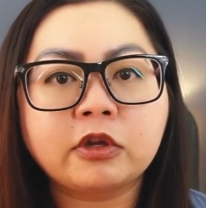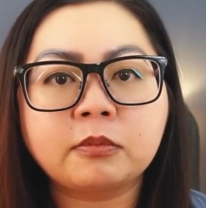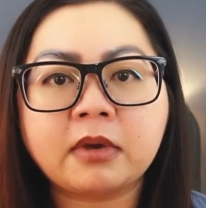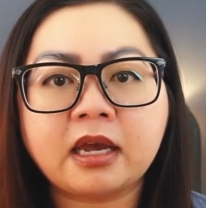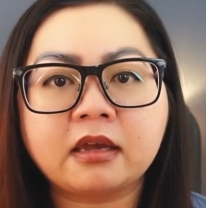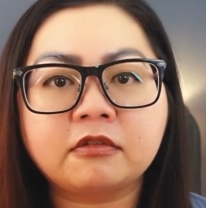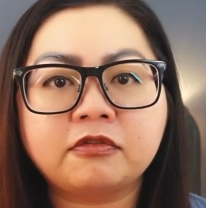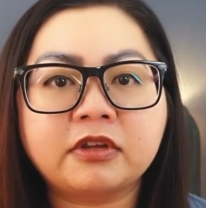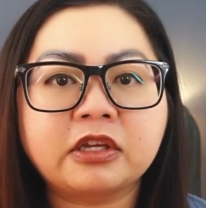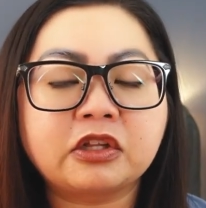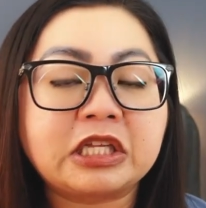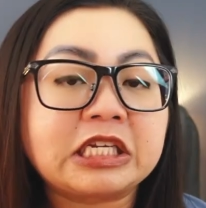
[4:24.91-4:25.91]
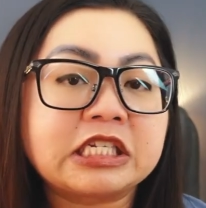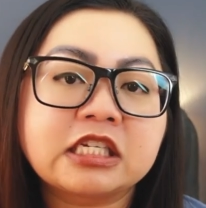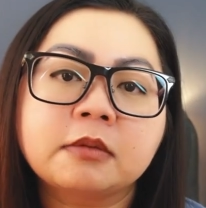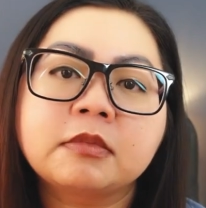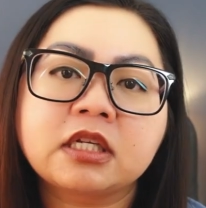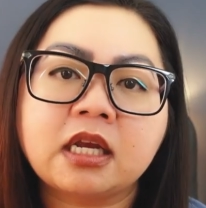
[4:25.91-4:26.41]
we might feel
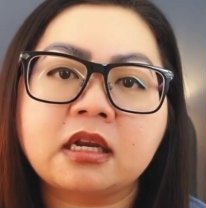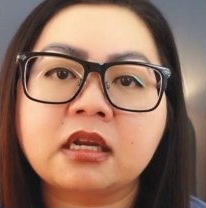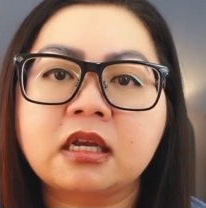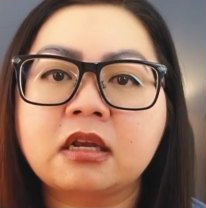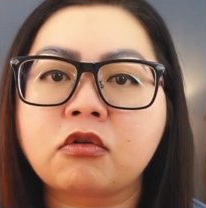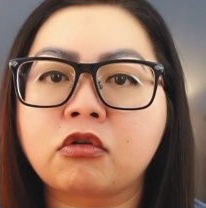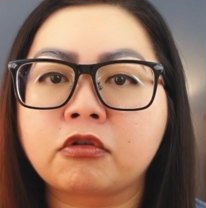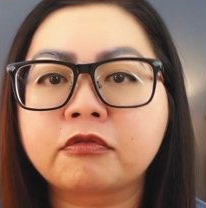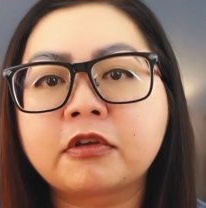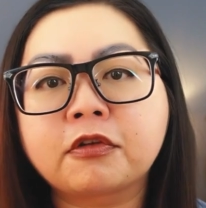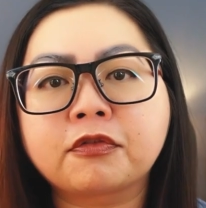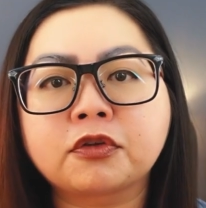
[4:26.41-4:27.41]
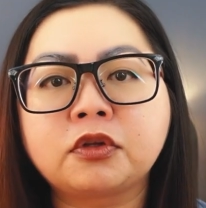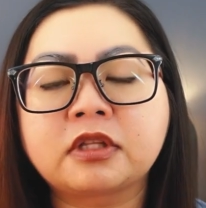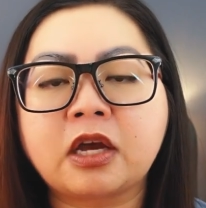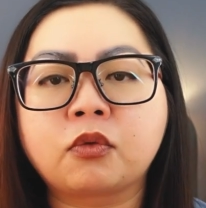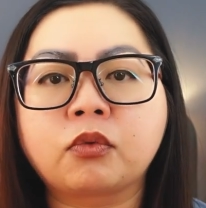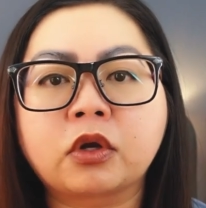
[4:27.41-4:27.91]
intimidated or fearful
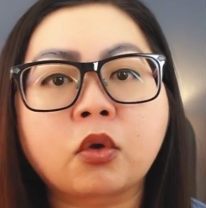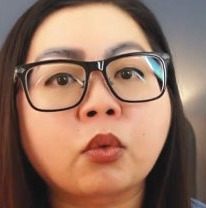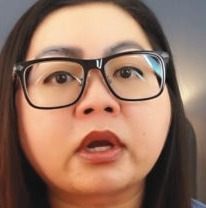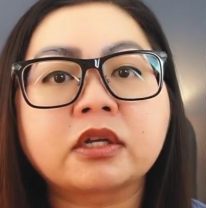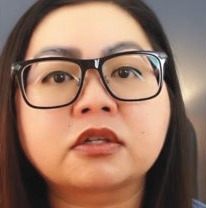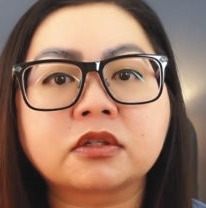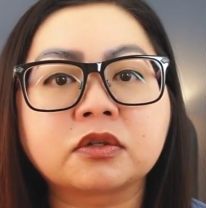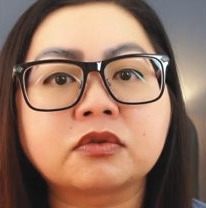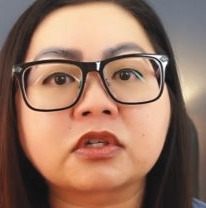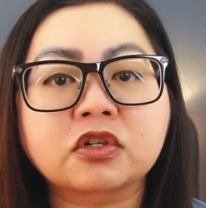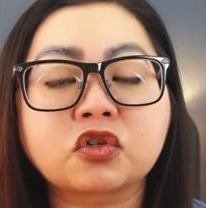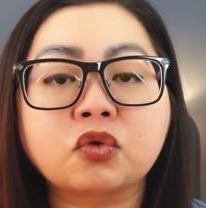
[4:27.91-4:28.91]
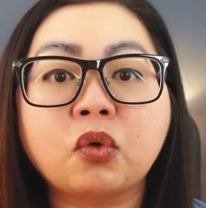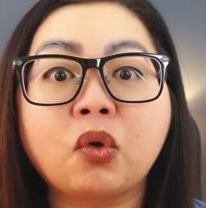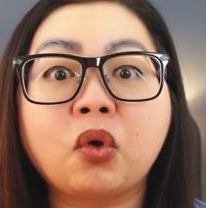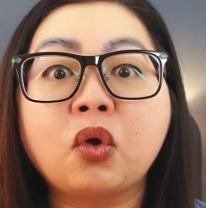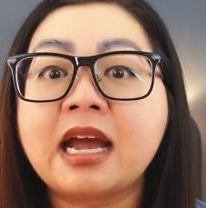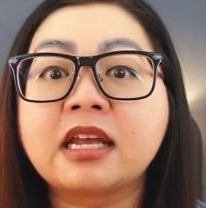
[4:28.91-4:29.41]
that we're going to lose
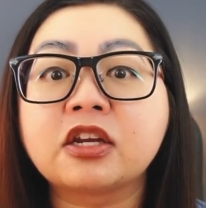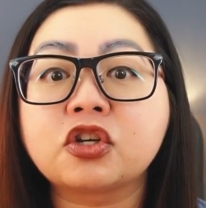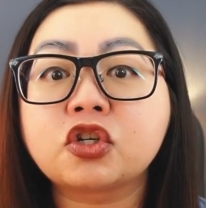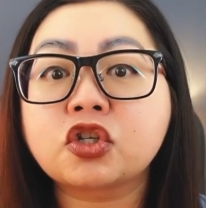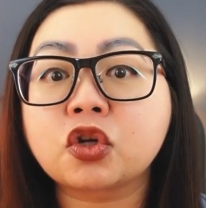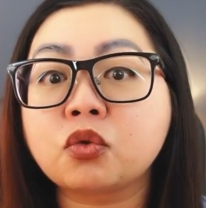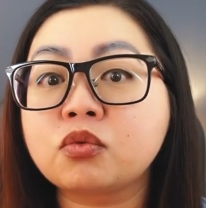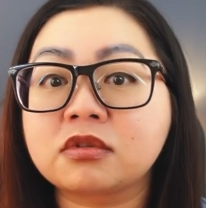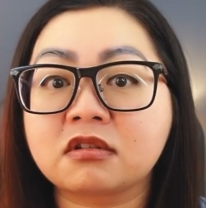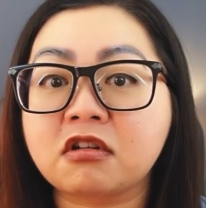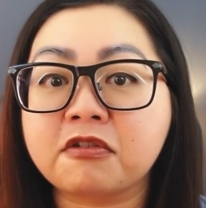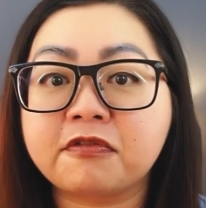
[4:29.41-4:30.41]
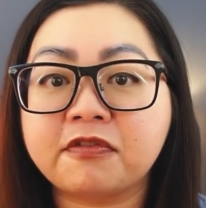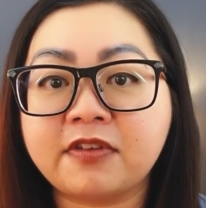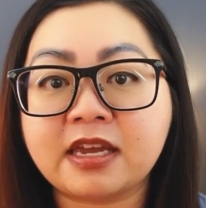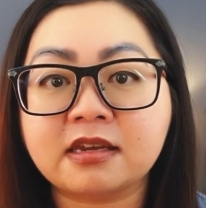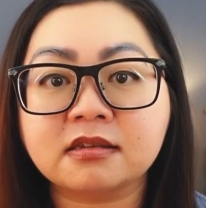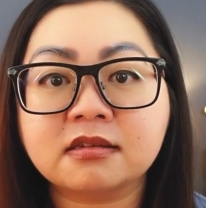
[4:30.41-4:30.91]
control, and it shows in our
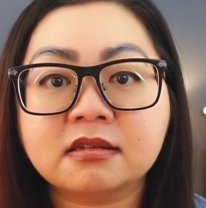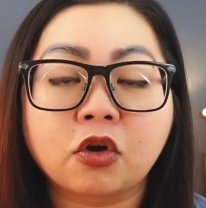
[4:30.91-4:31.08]
face.